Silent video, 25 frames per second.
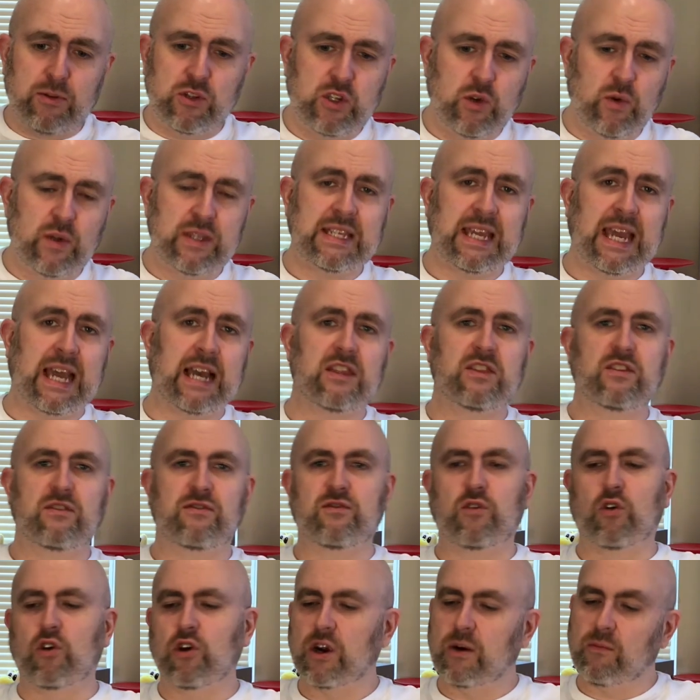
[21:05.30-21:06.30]
to attack the
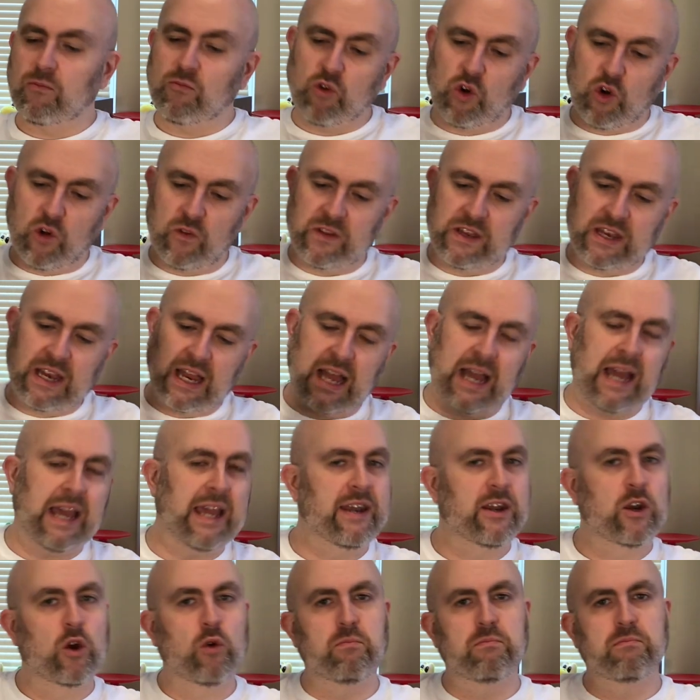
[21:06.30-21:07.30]
Forum, roll the die.
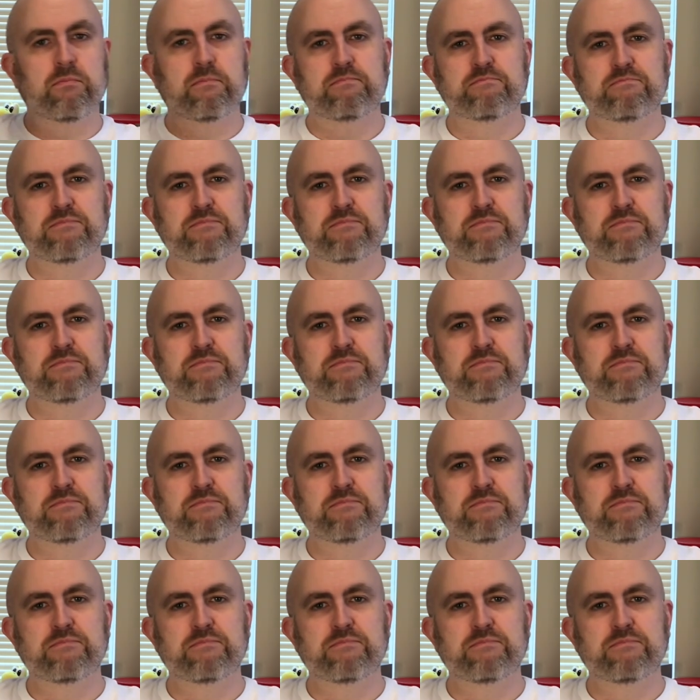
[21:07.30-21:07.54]
Nope.